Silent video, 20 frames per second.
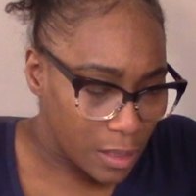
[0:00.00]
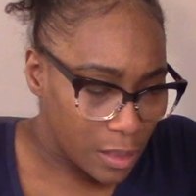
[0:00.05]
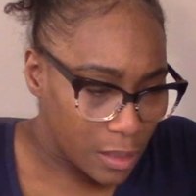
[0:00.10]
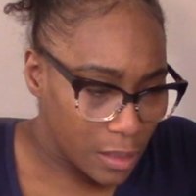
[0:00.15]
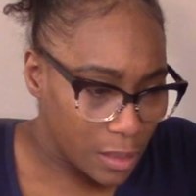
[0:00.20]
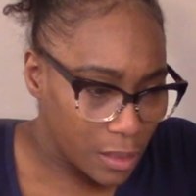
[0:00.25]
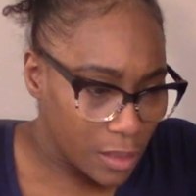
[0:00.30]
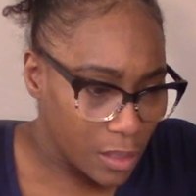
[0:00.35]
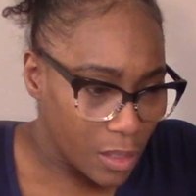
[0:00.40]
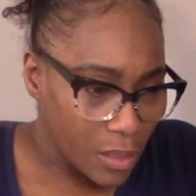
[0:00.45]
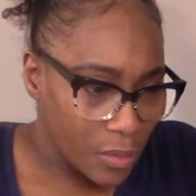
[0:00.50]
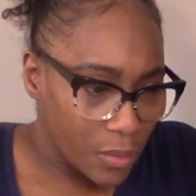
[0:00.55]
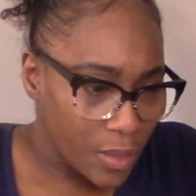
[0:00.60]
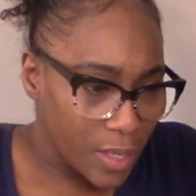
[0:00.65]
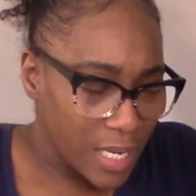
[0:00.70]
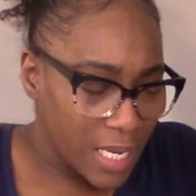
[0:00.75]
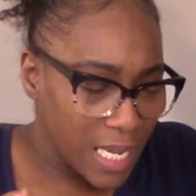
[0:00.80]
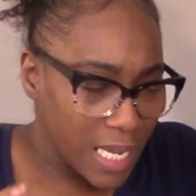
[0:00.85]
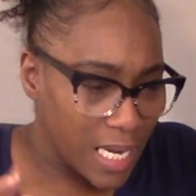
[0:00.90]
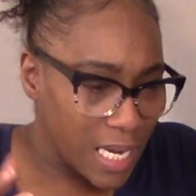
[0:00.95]
you know
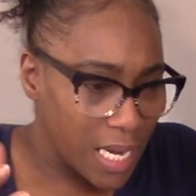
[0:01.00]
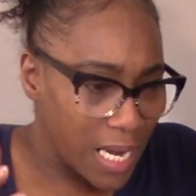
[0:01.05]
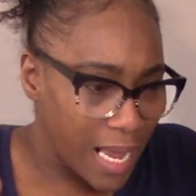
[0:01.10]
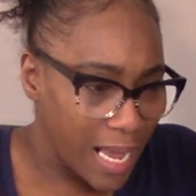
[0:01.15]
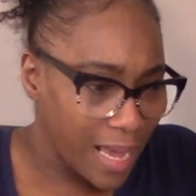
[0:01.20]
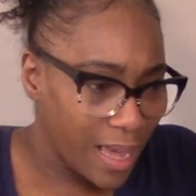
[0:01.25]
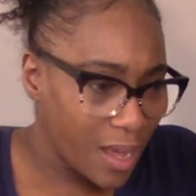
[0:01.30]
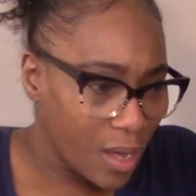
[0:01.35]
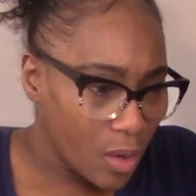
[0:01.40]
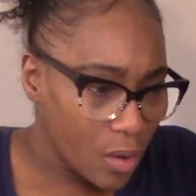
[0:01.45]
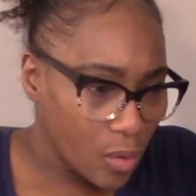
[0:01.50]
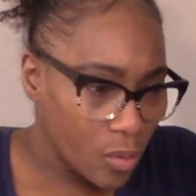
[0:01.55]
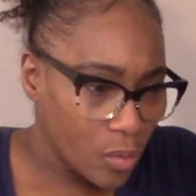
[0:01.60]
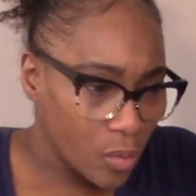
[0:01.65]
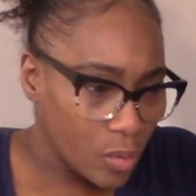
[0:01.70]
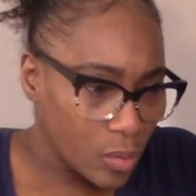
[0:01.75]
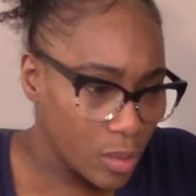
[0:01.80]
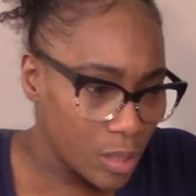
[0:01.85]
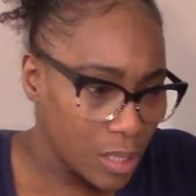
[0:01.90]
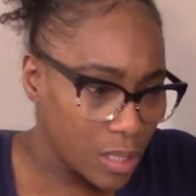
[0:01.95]
and now
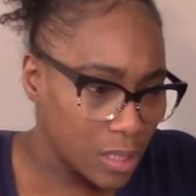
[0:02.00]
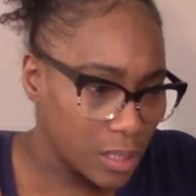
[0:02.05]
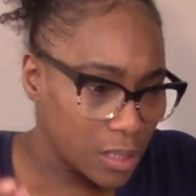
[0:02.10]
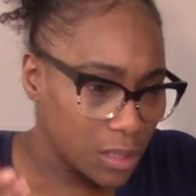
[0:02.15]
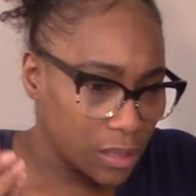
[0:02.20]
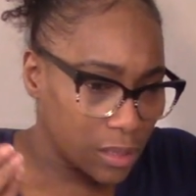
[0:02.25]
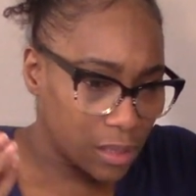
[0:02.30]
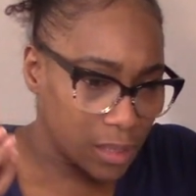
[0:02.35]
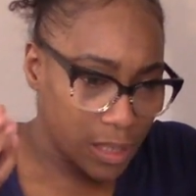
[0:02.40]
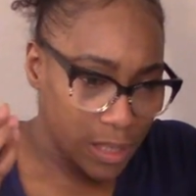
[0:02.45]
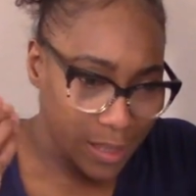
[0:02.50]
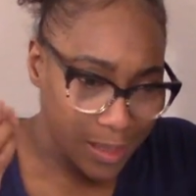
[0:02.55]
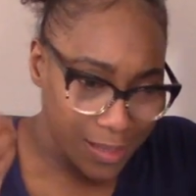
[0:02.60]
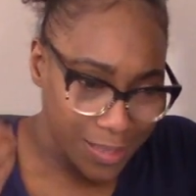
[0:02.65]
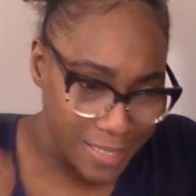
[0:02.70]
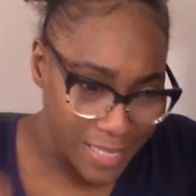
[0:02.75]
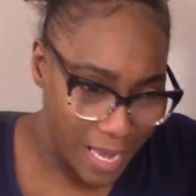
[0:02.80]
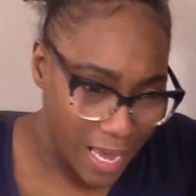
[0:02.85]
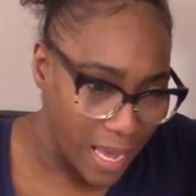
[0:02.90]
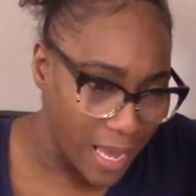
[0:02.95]

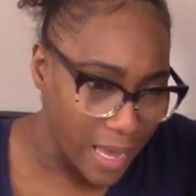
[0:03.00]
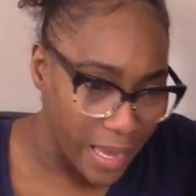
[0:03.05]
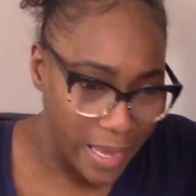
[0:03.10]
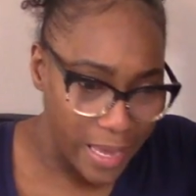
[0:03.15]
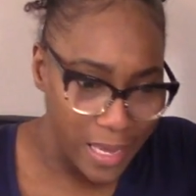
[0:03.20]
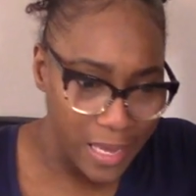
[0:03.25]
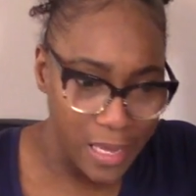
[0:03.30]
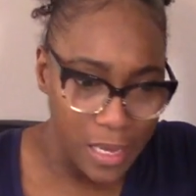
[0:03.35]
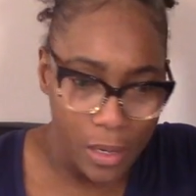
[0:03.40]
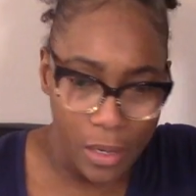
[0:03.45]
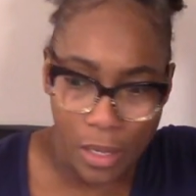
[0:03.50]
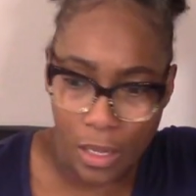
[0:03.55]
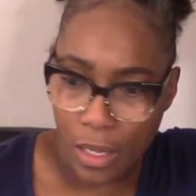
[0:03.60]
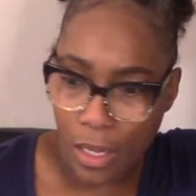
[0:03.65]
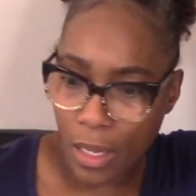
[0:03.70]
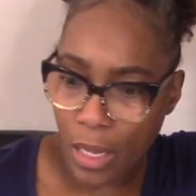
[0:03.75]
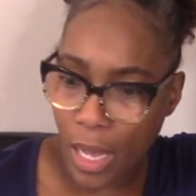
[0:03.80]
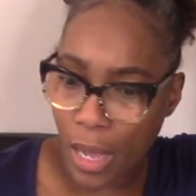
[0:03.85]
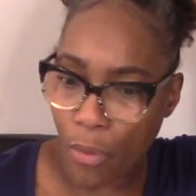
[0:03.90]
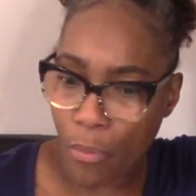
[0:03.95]
today
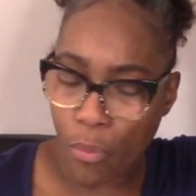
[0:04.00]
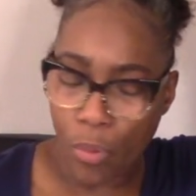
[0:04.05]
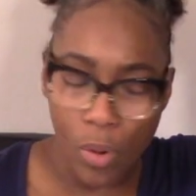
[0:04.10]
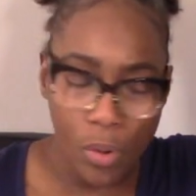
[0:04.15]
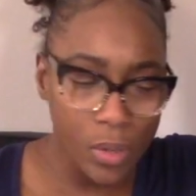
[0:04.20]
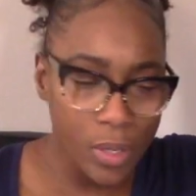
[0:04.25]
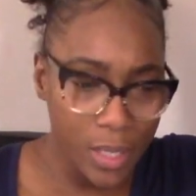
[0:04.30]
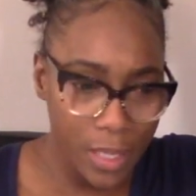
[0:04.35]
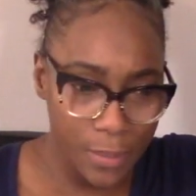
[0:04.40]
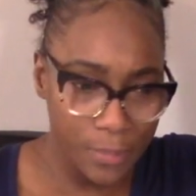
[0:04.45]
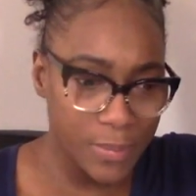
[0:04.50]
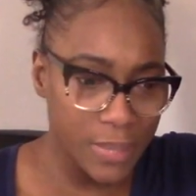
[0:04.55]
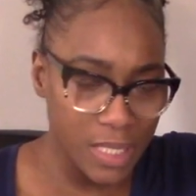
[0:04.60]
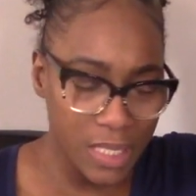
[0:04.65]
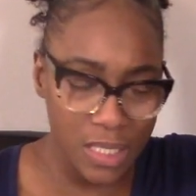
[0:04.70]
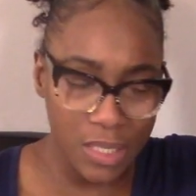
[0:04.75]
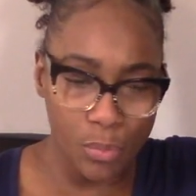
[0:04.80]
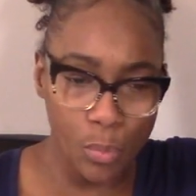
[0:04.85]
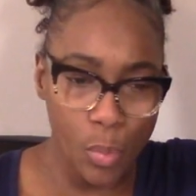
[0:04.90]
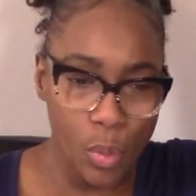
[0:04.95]
i woke up
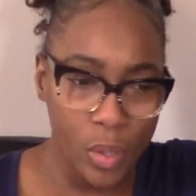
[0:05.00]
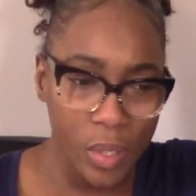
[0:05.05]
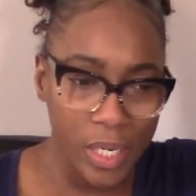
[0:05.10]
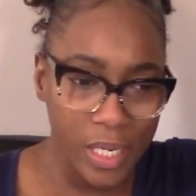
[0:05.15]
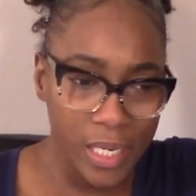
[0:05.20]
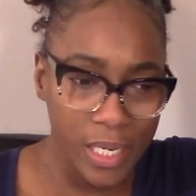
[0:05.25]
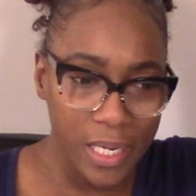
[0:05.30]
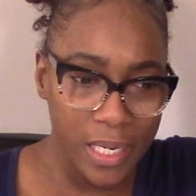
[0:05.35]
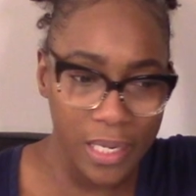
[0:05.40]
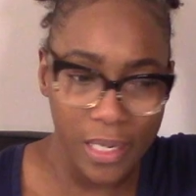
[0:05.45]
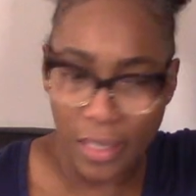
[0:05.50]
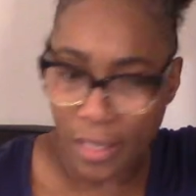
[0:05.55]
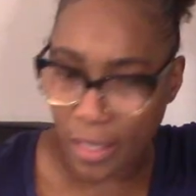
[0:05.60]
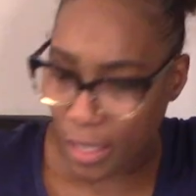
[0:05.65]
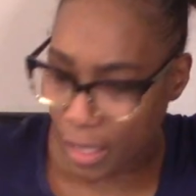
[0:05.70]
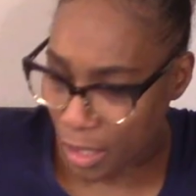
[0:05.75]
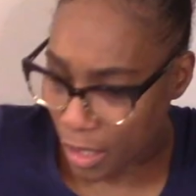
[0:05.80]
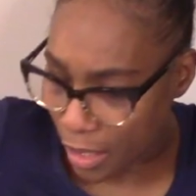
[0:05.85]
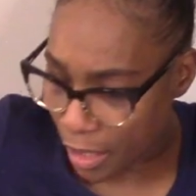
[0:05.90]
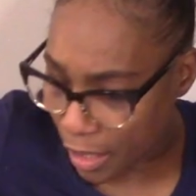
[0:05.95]
this morning
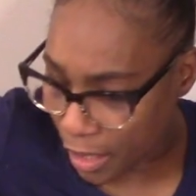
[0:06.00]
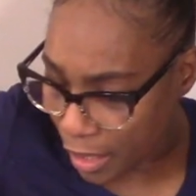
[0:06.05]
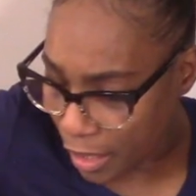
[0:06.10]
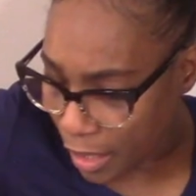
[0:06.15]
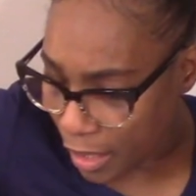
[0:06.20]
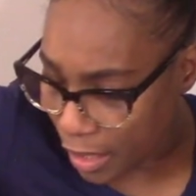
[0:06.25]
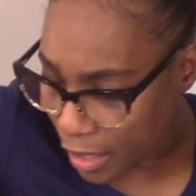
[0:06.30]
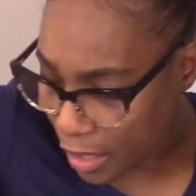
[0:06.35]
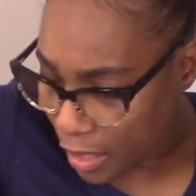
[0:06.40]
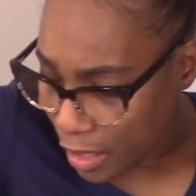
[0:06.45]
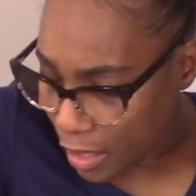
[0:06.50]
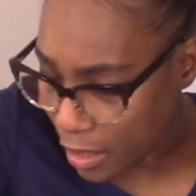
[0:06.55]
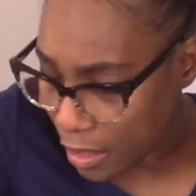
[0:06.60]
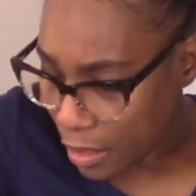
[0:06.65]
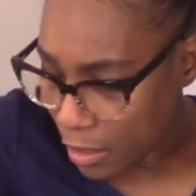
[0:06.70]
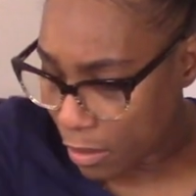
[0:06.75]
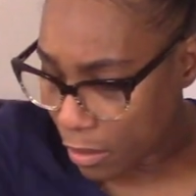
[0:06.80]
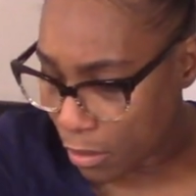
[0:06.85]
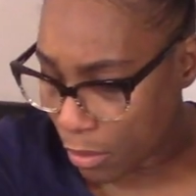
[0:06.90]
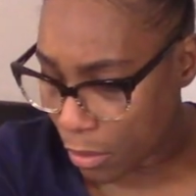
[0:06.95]
and
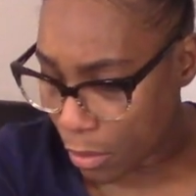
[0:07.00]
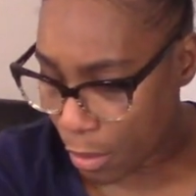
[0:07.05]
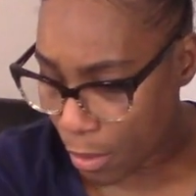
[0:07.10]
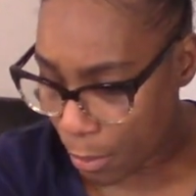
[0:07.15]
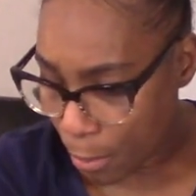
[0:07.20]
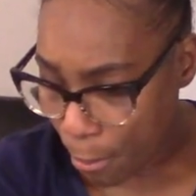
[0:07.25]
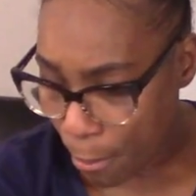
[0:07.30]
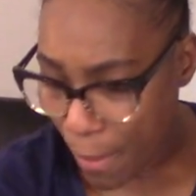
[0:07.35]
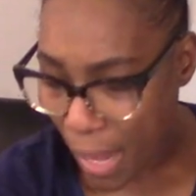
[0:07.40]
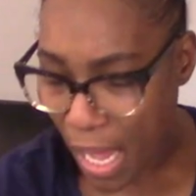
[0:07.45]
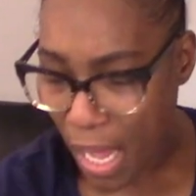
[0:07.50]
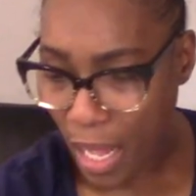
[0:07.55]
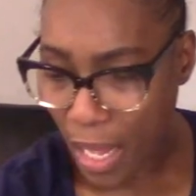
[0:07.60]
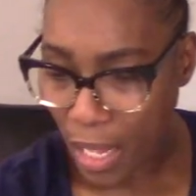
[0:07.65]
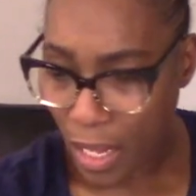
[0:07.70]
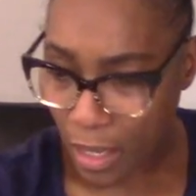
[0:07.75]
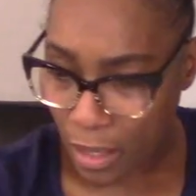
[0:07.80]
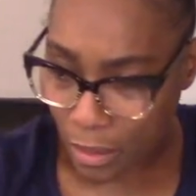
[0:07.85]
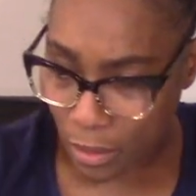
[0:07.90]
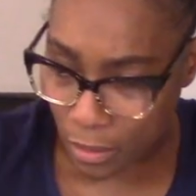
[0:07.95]
my